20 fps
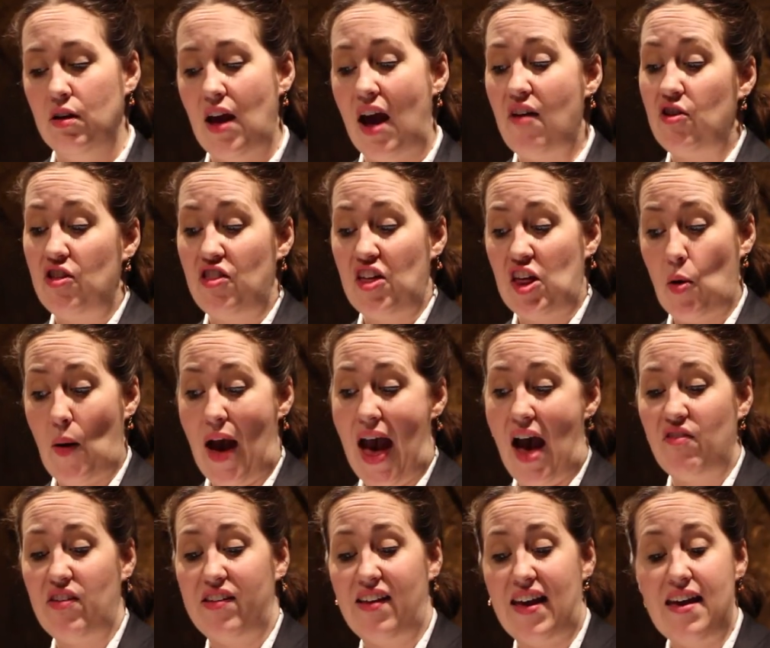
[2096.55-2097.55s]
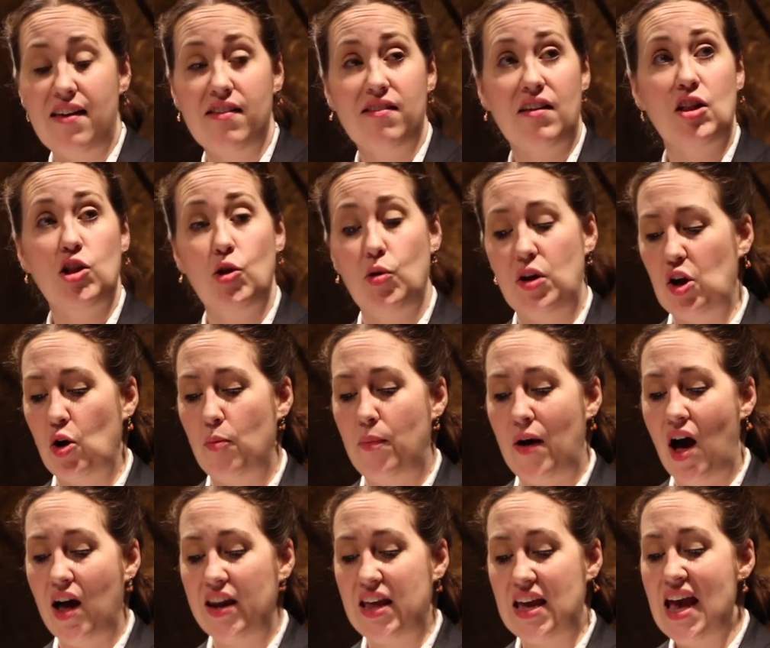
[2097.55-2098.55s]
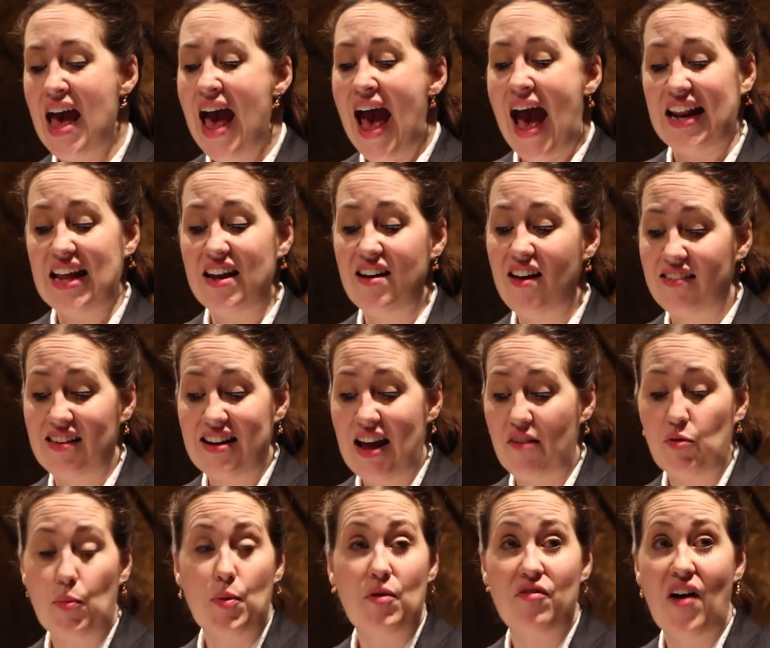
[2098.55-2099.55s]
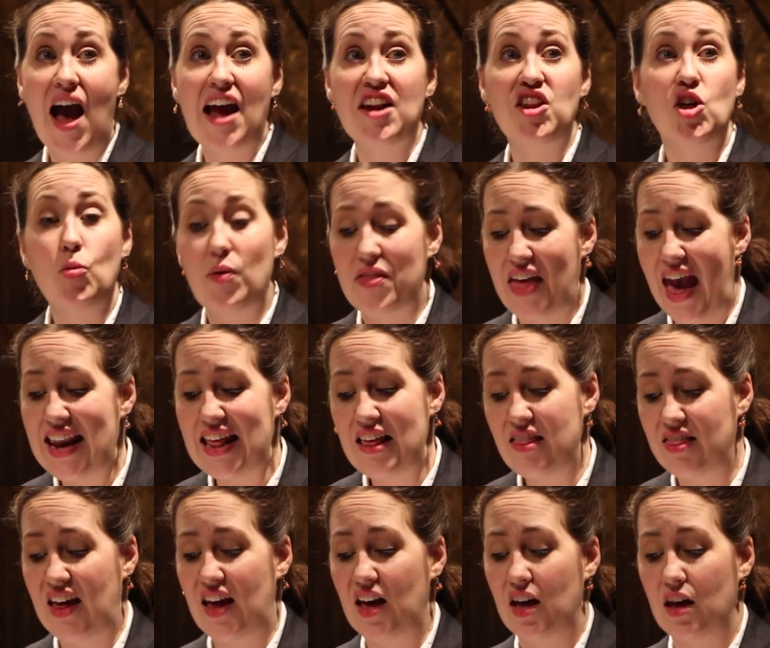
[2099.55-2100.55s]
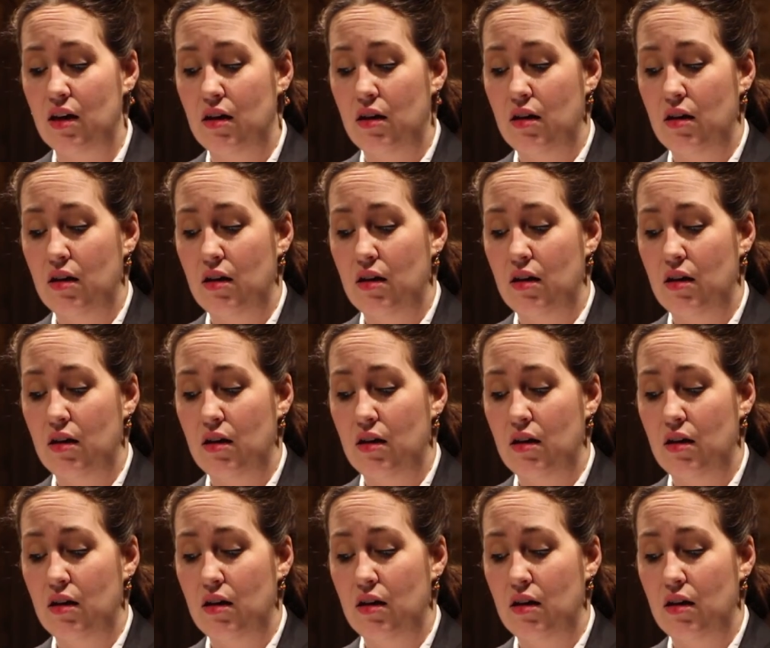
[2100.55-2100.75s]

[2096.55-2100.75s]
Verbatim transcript: Everything you have is his, including your body, and he doesn't have to provide you with anything.